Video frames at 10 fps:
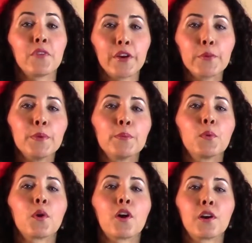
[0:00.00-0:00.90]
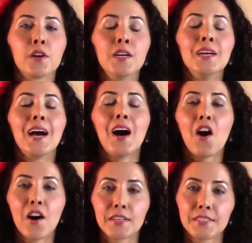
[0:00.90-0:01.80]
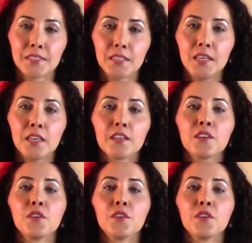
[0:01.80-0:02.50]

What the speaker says: Fire people are honestly